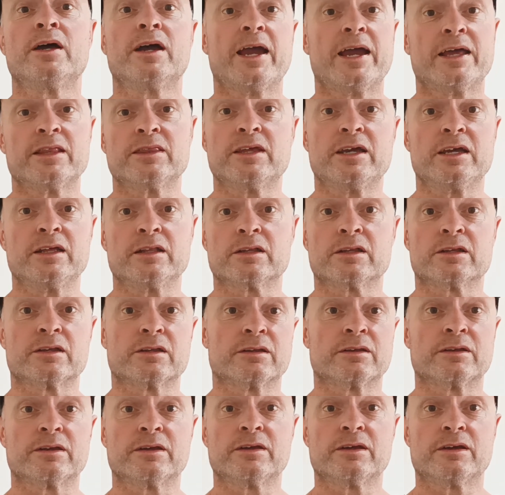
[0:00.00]
And
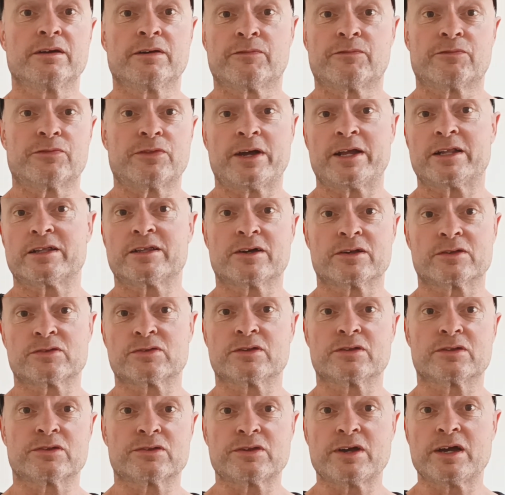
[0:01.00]
then if that
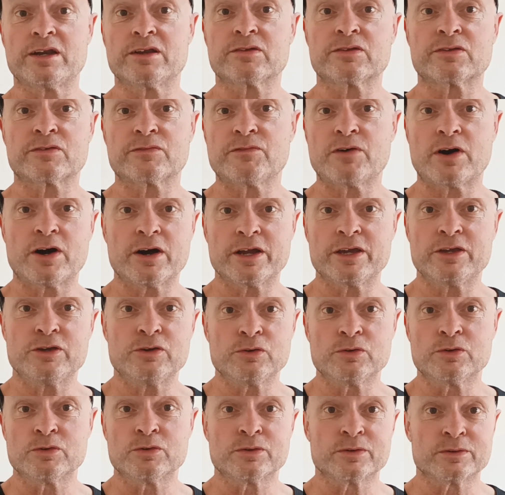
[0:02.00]
doesn't satisfy
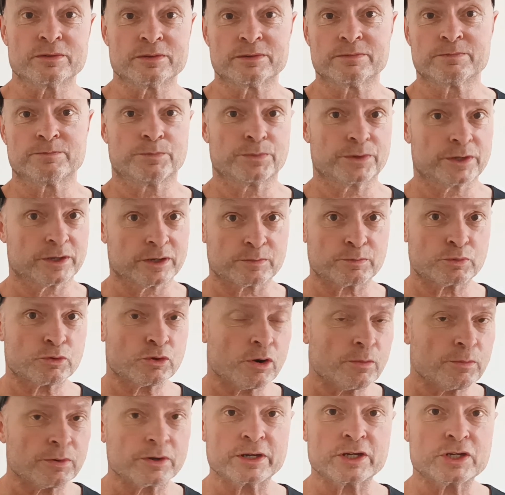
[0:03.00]
you, it
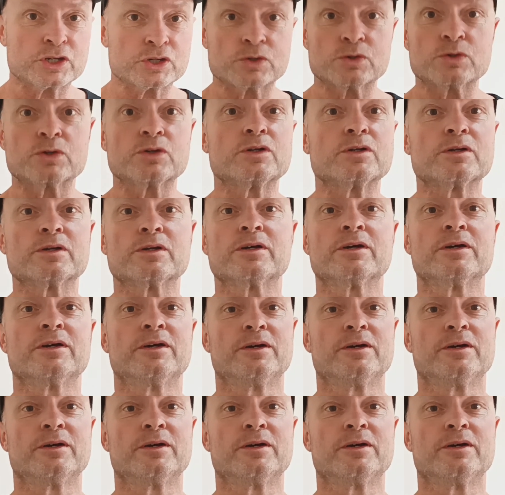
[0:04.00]
probably should.